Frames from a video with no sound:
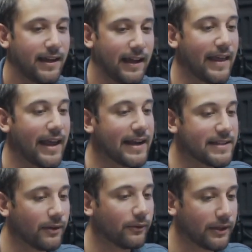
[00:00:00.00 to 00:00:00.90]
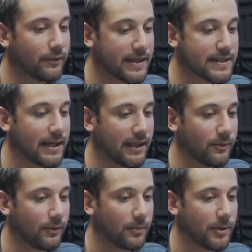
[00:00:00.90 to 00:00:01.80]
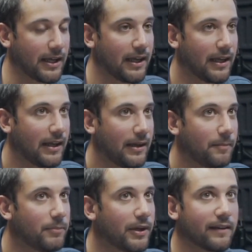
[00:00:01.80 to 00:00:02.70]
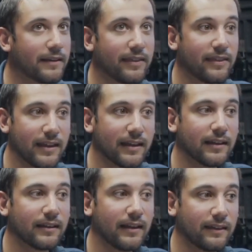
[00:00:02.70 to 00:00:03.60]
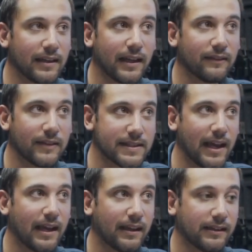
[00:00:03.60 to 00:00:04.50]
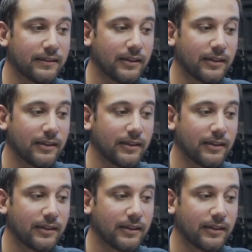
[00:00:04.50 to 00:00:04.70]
And that idea really resonated with me because I think at the end of the day,